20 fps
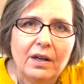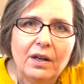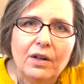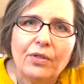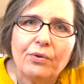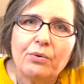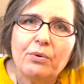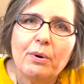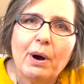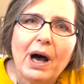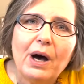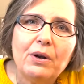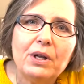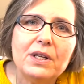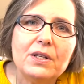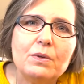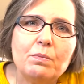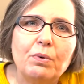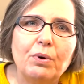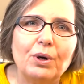Throughout
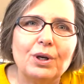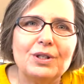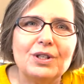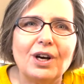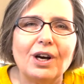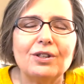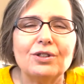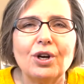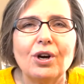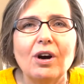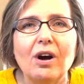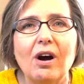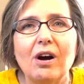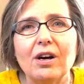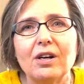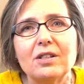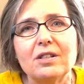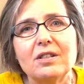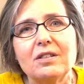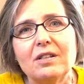his book, Dr.
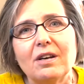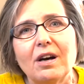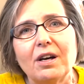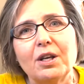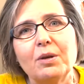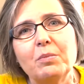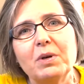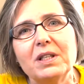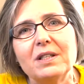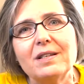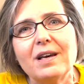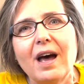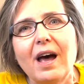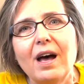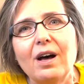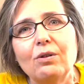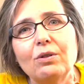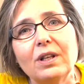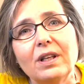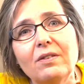Hart documents
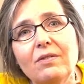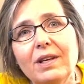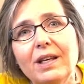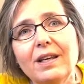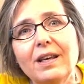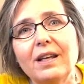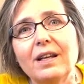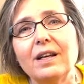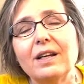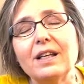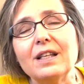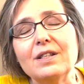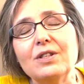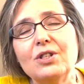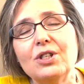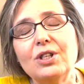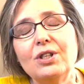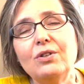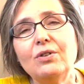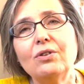how living in a
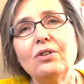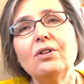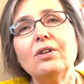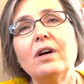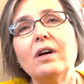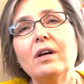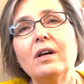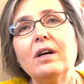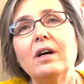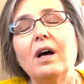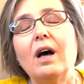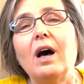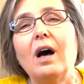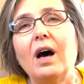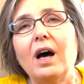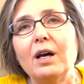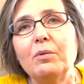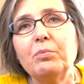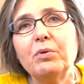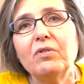continual
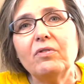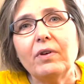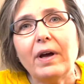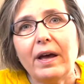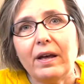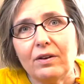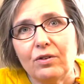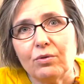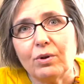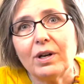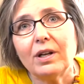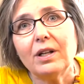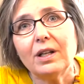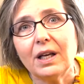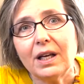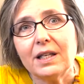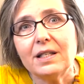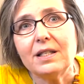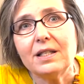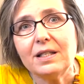
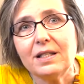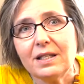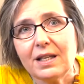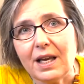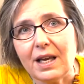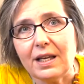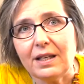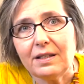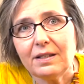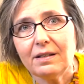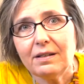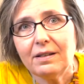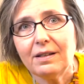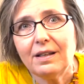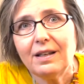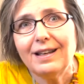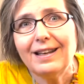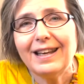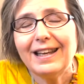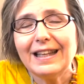hyperadrenalized state
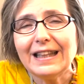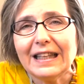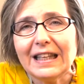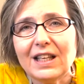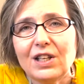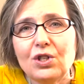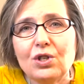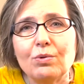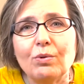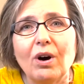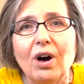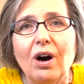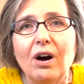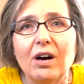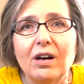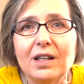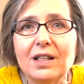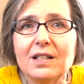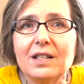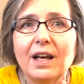can lead to a
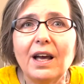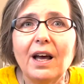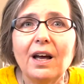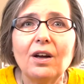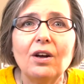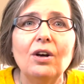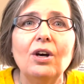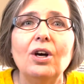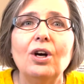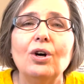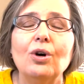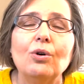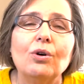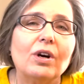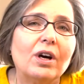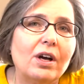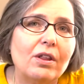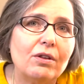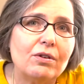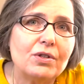heart attack
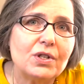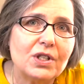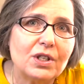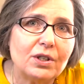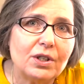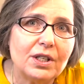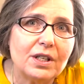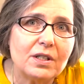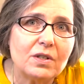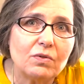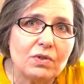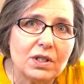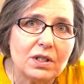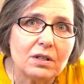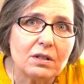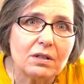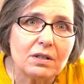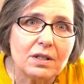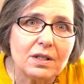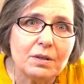or other serious
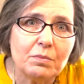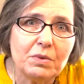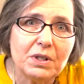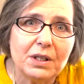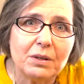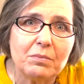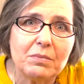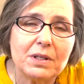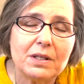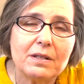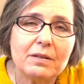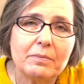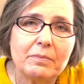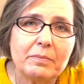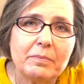physical symptoms.